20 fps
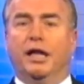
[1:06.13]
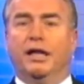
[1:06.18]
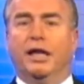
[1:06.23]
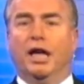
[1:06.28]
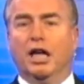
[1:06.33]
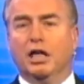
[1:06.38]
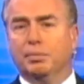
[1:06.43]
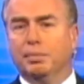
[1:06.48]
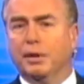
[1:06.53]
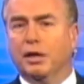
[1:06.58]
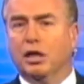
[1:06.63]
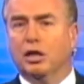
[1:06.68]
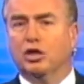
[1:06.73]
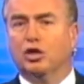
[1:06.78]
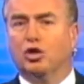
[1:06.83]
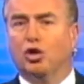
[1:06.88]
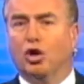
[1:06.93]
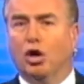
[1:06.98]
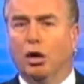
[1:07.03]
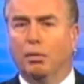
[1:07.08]
That's
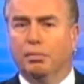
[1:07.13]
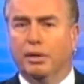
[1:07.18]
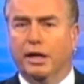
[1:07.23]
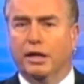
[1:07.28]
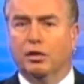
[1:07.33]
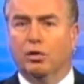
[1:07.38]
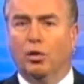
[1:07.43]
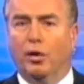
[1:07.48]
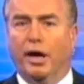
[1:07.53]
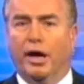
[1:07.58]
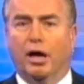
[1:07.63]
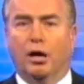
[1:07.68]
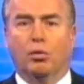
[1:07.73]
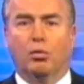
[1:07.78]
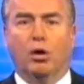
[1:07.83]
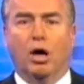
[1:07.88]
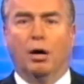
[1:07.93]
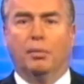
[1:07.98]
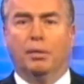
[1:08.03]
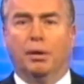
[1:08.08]
because Tremblay's lawyer,
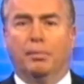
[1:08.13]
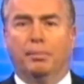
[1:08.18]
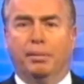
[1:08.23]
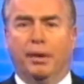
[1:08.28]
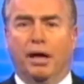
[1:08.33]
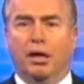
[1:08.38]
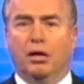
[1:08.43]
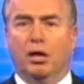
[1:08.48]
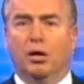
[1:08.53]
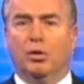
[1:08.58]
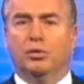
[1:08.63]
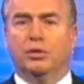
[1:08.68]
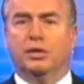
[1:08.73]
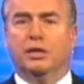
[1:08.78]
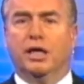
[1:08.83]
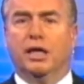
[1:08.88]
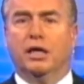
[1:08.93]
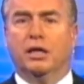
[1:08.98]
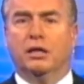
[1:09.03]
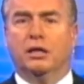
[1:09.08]
Robert Bellows,
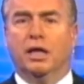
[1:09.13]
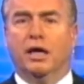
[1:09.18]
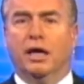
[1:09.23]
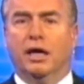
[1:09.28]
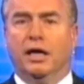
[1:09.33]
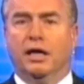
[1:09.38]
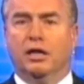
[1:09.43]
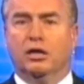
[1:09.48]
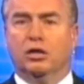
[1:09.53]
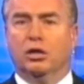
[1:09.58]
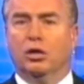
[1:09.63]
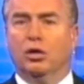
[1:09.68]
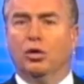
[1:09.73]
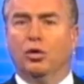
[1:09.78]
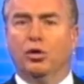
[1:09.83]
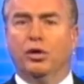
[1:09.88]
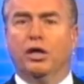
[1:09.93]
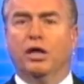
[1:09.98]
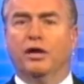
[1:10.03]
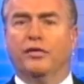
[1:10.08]
says his
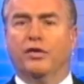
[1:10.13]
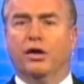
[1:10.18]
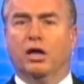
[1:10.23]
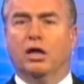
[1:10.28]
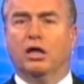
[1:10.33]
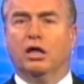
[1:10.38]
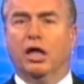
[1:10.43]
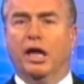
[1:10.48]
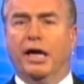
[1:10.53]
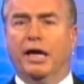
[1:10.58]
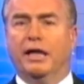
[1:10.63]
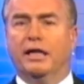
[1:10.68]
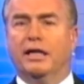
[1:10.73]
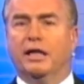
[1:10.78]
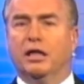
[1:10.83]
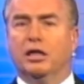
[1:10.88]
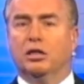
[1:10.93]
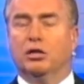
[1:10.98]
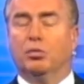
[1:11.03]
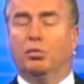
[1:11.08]
Lugan of a client
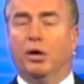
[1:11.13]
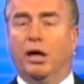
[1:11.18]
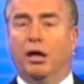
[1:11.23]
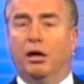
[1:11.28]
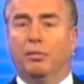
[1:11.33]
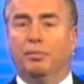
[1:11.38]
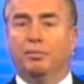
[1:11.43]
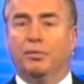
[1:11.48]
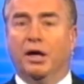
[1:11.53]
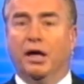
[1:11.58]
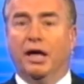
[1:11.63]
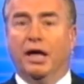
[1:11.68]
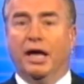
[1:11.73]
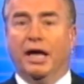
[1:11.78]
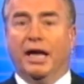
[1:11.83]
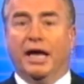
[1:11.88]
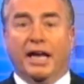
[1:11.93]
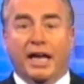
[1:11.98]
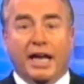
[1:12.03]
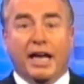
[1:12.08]
is, well,
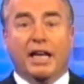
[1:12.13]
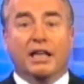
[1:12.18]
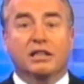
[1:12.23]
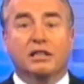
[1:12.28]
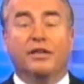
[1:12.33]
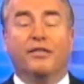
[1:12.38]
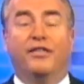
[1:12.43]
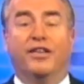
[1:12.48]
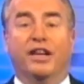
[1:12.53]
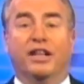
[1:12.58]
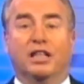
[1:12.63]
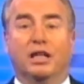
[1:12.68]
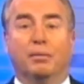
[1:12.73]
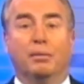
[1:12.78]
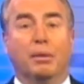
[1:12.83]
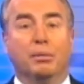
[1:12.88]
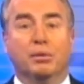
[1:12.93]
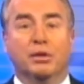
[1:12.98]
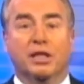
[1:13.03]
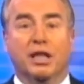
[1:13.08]
he's a victim
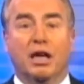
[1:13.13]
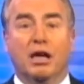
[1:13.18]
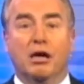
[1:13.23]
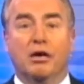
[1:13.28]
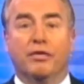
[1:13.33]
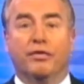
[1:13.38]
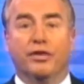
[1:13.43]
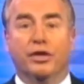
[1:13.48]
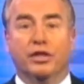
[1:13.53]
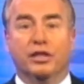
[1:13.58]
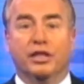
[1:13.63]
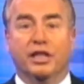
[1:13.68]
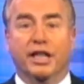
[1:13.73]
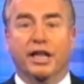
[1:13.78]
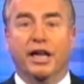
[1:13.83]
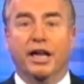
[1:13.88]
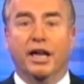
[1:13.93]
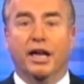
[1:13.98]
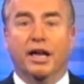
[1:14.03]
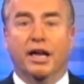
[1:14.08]
himself, you
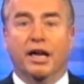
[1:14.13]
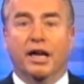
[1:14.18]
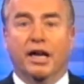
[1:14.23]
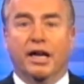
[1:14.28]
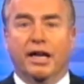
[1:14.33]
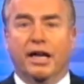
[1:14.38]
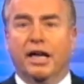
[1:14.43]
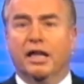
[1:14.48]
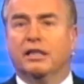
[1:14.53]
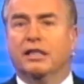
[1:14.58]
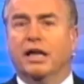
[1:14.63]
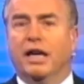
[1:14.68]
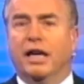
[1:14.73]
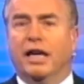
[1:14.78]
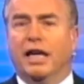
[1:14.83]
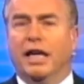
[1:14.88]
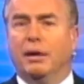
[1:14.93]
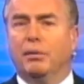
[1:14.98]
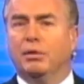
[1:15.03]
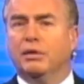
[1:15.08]
see. Yes,
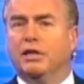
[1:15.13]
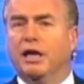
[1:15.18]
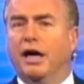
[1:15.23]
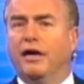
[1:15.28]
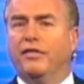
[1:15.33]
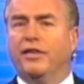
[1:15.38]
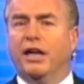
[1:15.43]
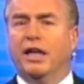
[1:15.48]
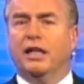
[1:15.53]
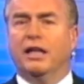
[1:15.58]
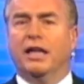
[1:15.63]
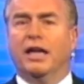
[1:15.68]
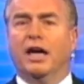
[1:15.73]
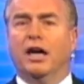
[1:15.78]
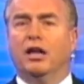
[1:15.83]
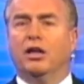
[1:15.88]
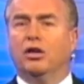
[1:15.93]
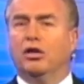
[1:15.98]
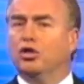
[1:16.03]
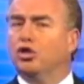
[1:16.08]
he was evidently
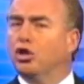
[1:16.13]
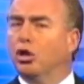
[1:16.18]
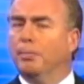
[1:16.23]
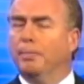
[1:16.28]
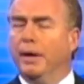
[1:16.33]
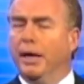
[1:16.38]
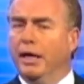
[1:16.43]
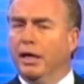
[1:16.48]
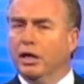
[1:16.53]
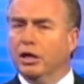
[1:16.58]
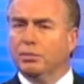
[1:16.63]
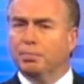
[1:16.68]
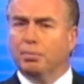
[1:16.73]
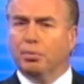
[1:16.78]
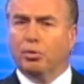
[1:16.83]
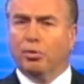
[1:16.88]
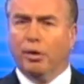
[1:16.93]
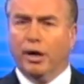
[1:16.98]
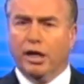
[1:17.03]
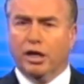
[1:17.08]
under tremendous
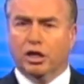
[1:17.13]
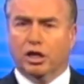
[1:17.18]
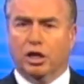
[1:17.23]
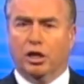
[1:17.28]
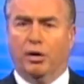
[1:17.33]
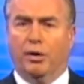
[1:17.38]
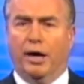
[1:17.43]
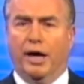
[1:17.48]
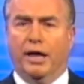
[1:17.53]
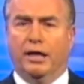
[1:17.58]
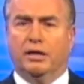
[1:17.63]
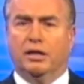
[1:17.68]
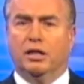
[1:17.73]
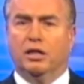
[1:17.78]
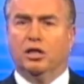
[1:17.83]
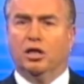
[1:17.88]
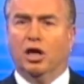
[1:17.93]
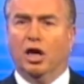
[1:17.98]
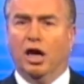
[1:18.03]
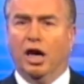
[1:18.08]
pressure at the
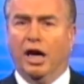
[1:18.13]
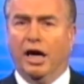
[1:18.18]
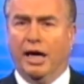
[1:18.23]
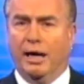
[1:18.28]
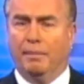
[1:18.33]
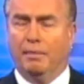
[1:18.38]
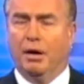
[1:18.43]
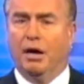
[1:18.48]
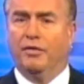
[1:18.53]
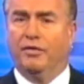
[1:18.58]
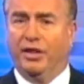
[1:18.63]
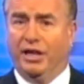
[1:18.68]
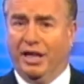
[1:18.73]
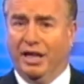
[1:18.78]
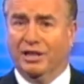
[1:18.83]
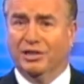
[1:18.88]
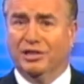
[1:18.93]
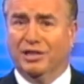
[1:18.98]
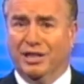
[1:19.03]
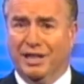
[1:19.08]
time of the
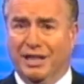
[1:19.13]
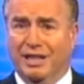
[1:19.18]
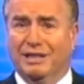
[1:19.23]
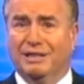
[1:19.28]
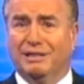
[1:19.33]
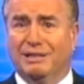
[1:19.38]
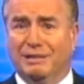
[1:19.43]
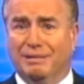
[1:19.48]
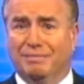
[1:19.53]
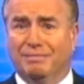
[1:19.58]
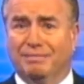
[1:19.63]
incident.